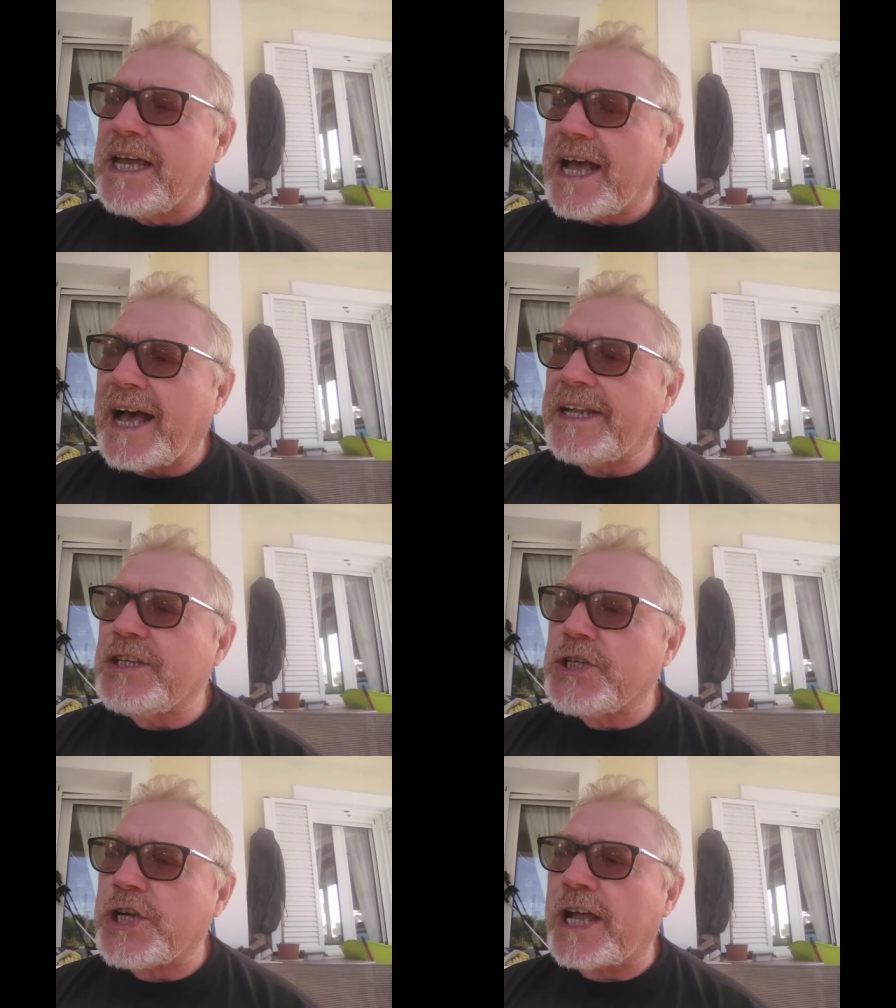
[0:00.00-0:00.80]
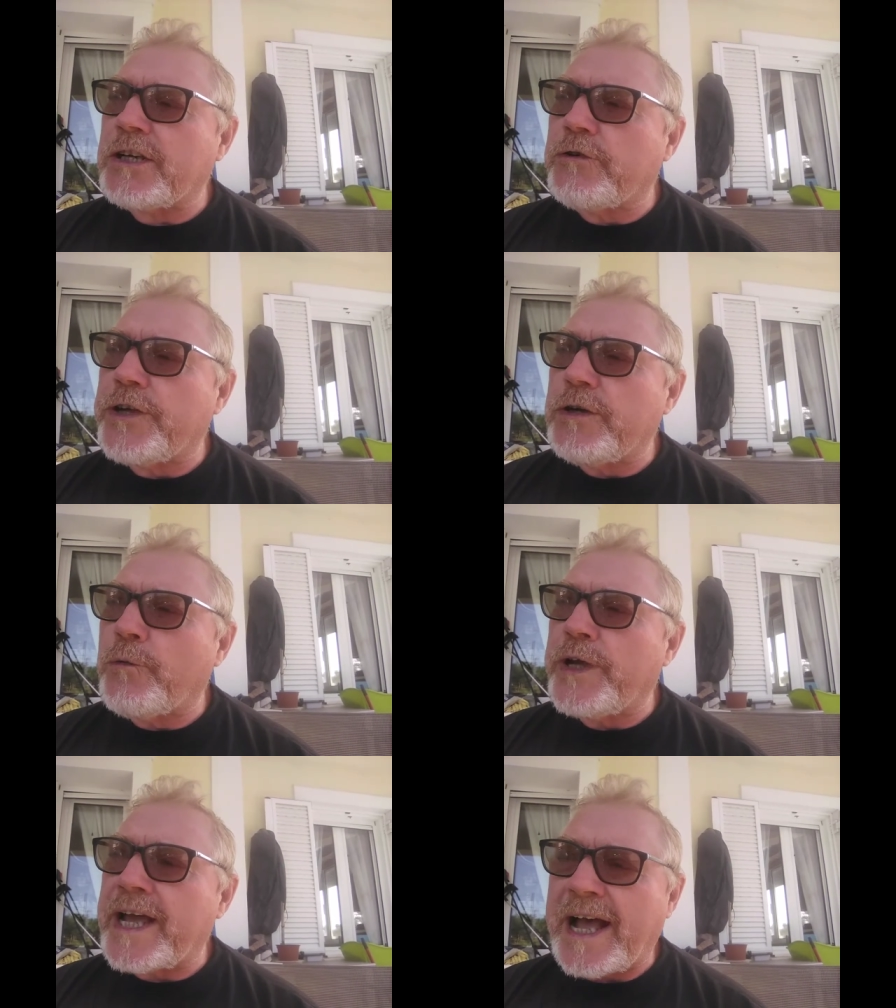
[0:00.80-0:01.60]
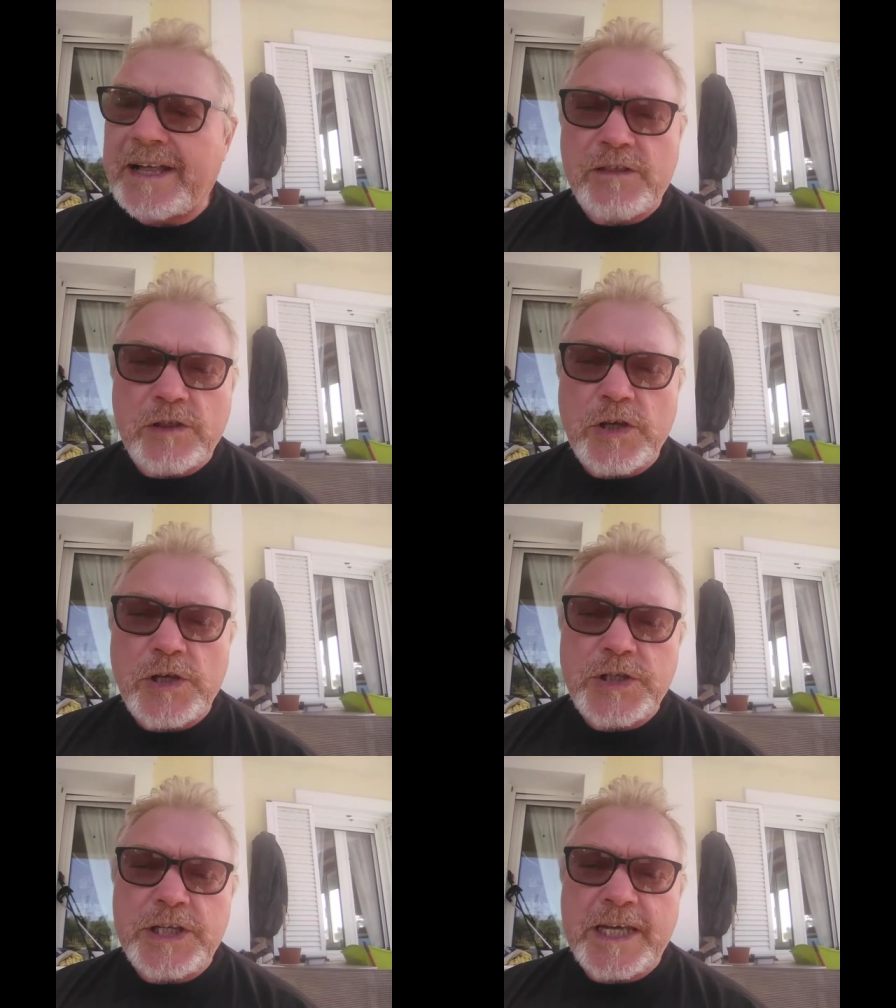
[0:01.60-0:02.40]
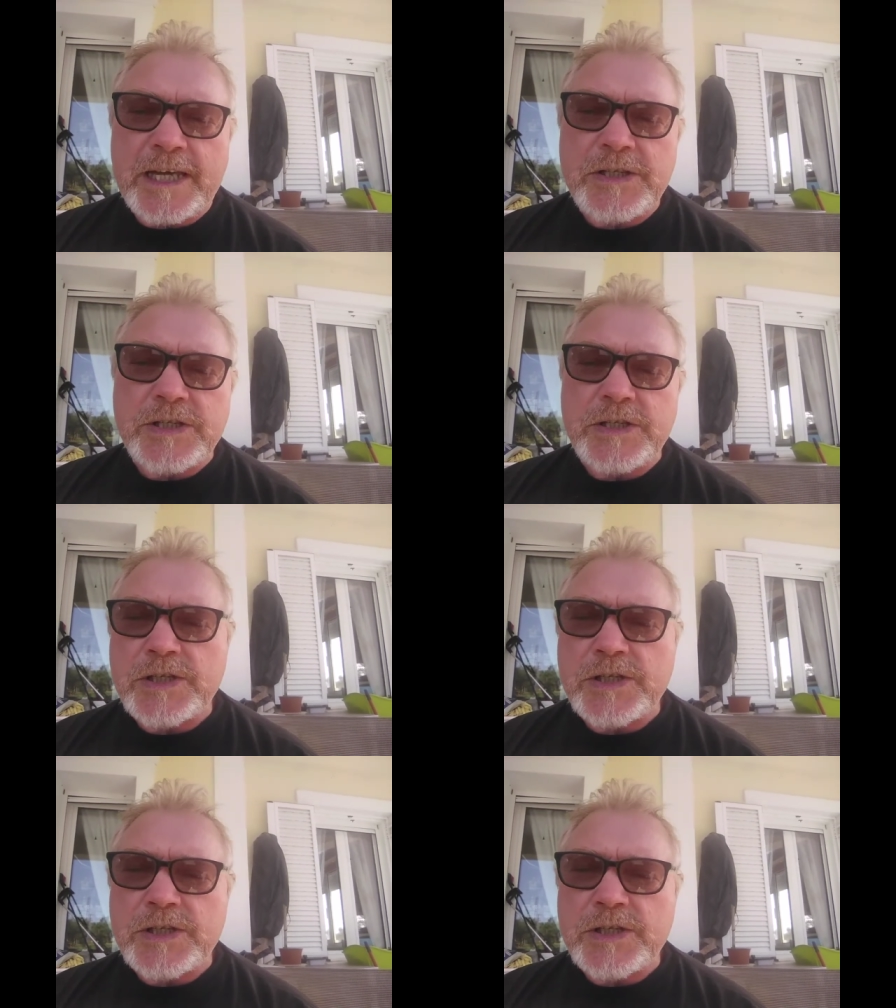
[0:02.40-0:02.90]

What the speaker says: And in January, we had 30 cases.